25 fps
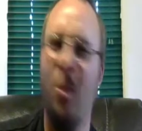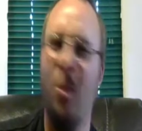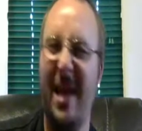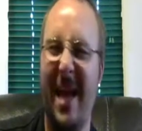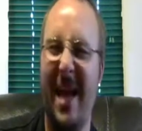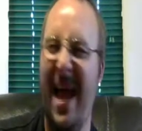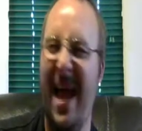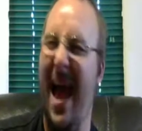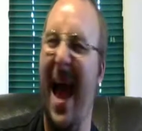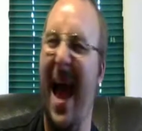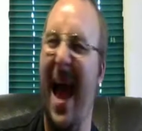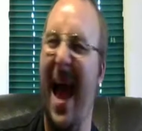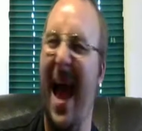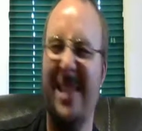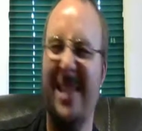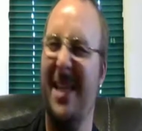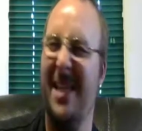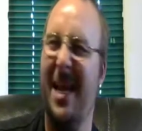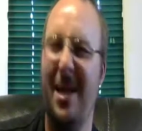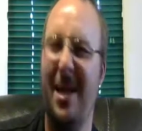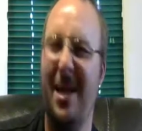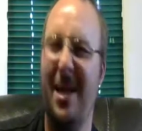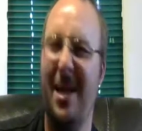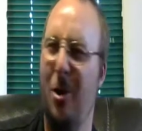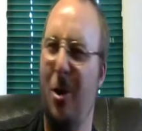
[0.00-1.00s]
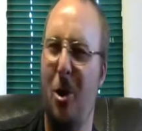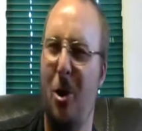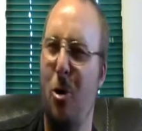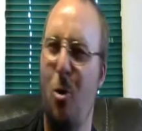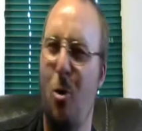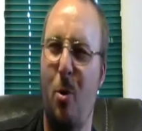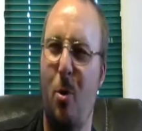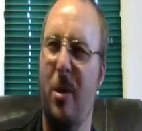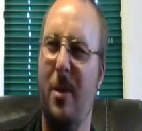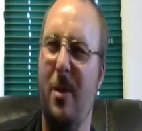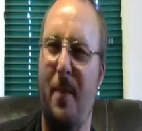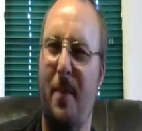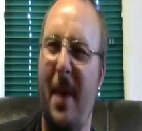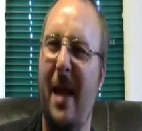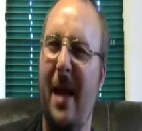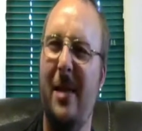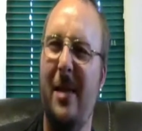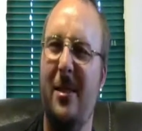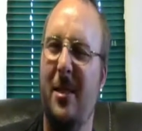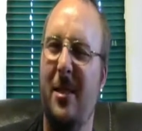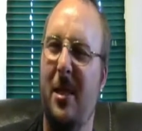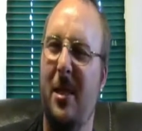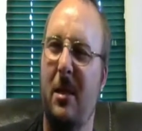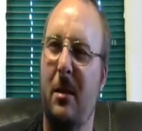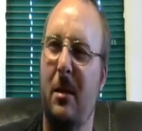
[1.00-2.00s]
think it has anything to do with the
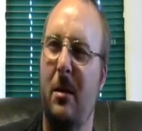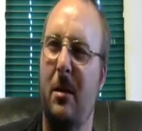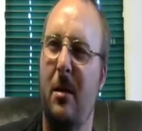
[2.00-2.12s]
pacing.